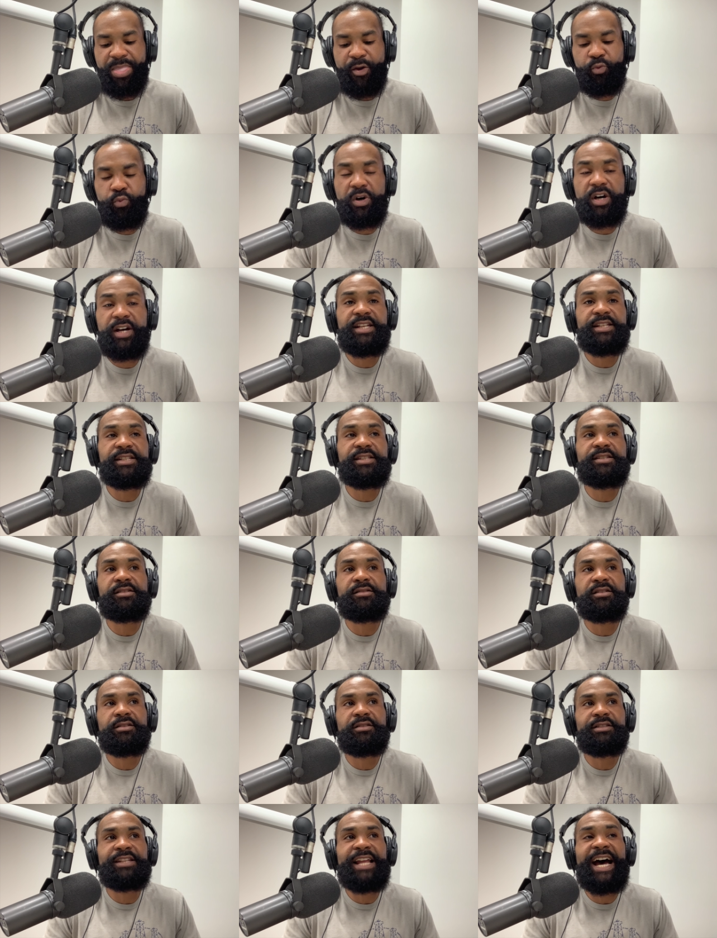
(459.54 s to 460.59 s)

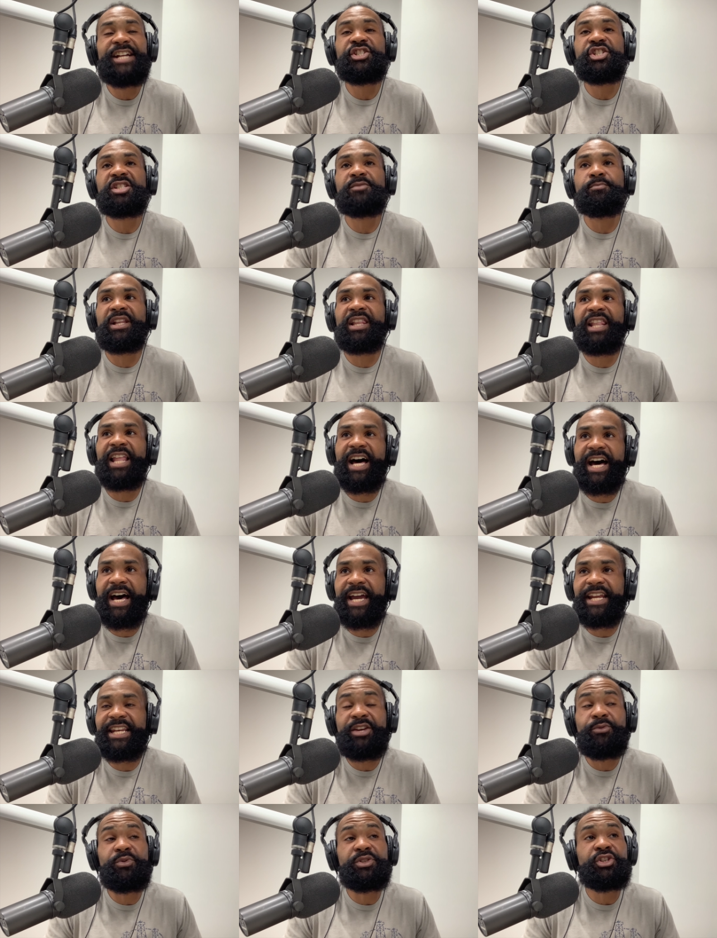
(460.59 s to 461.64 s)
was not just
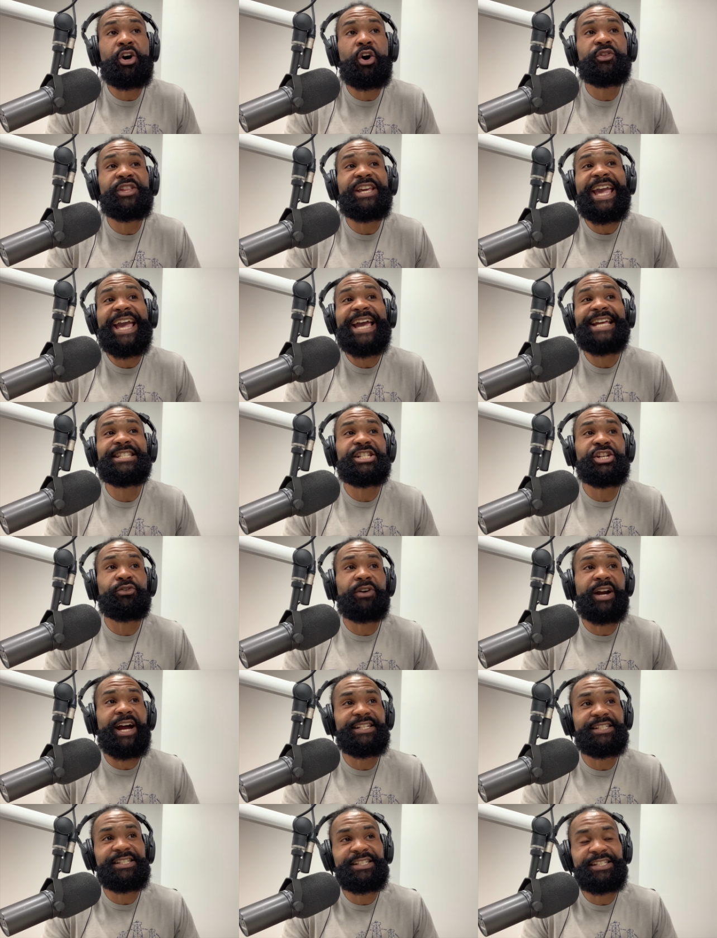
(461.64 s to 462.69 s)
maligned, he was called the
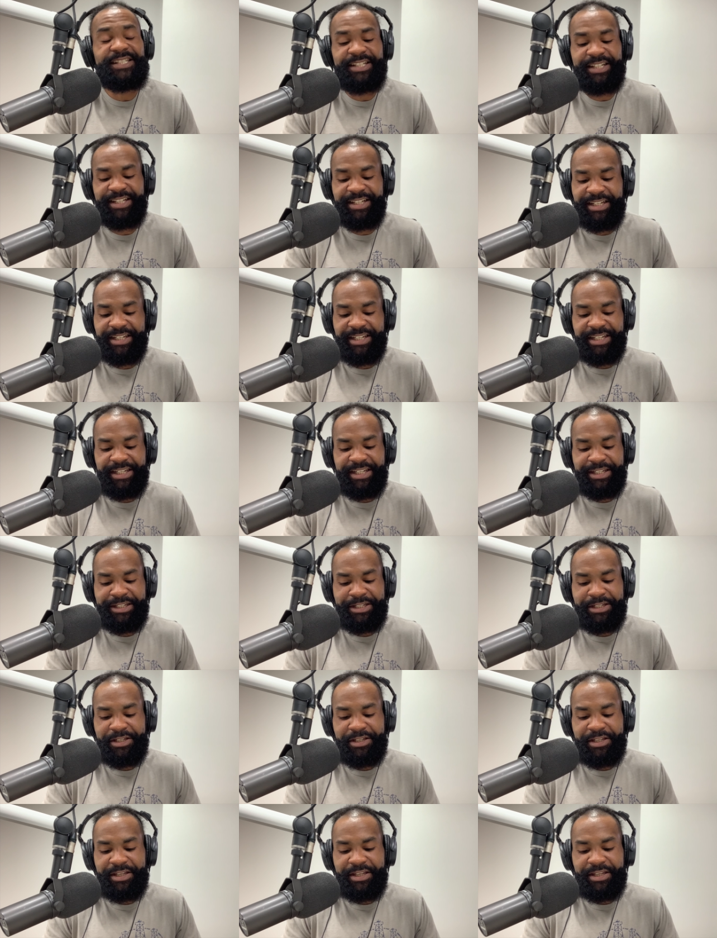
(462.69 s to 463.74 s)
Antichrist.
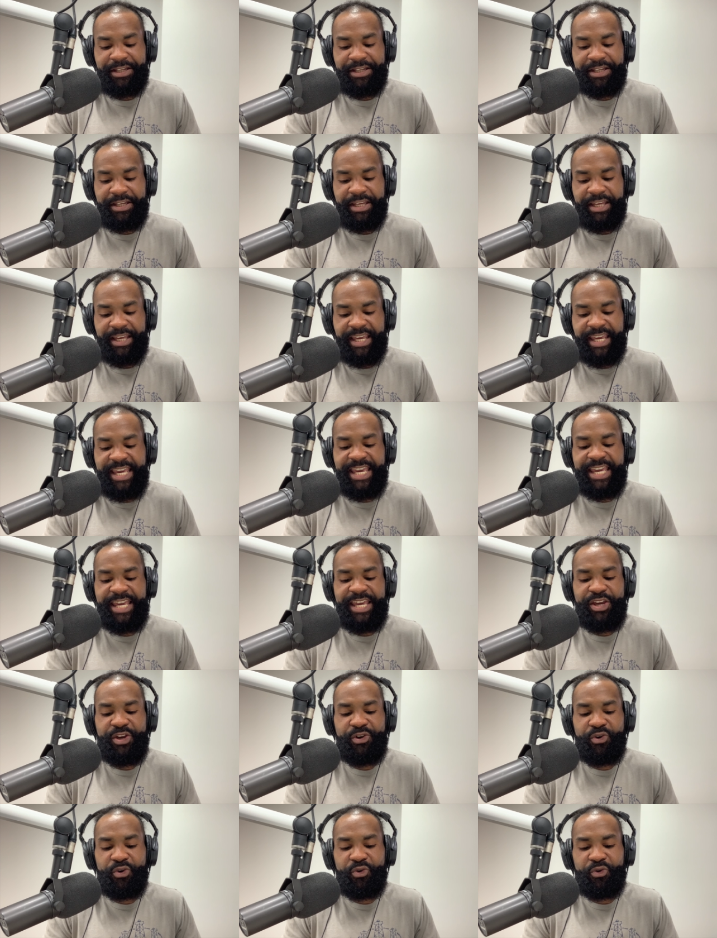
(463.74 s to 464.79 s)

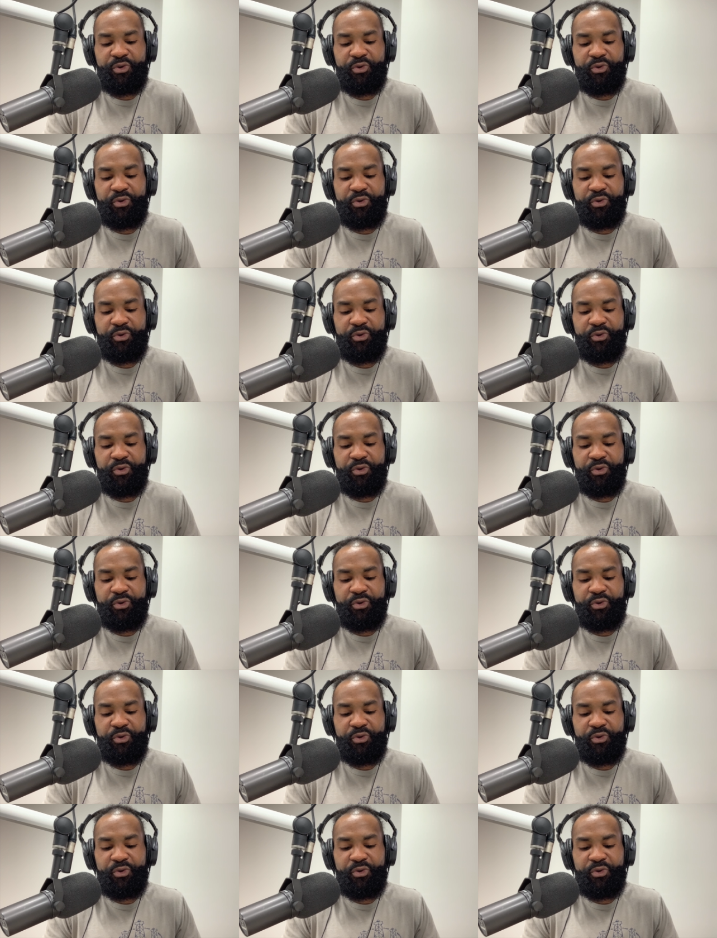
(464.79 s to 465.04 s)
He